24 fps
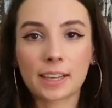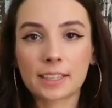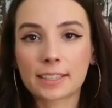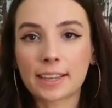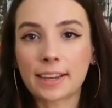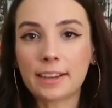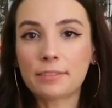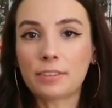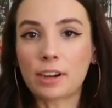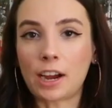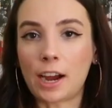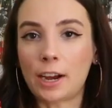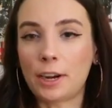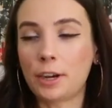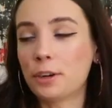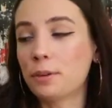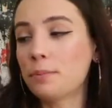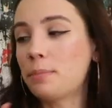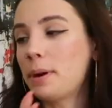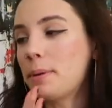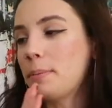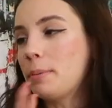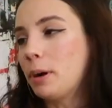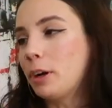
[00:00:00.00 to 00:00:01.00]
Next, I have
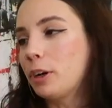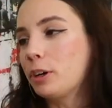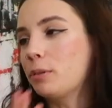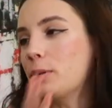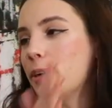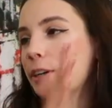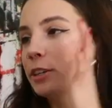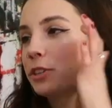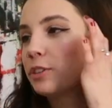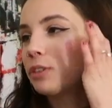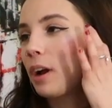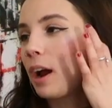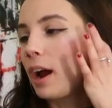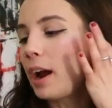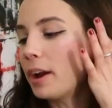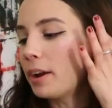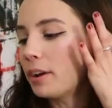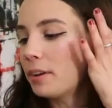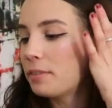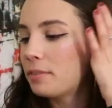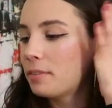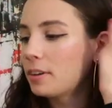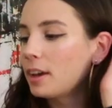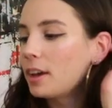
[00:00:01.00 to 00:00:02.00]
Higher by Parkway
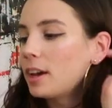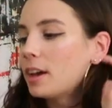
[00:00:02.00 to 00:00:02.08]
Drive.